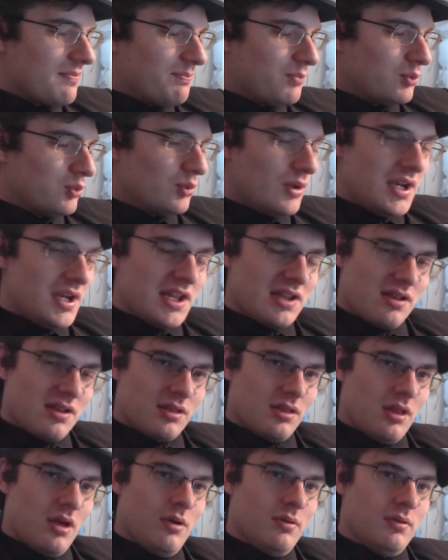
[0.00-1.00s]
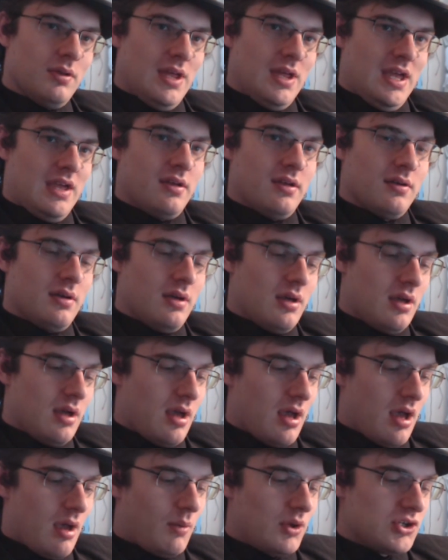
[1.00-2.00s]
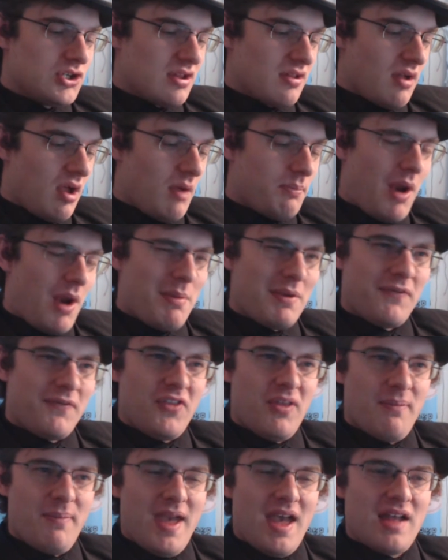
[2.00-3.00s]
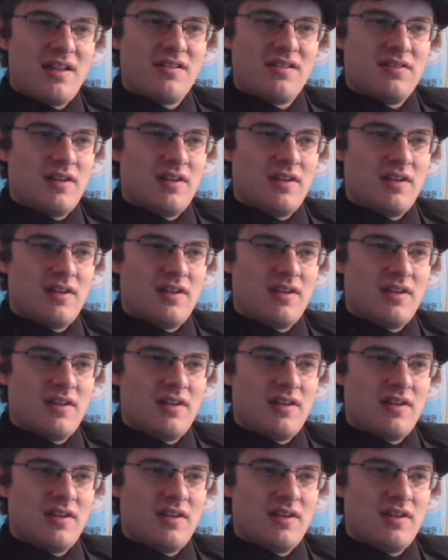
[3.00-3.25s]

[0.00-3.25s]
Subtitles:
pretty slowly, which is probably for the best.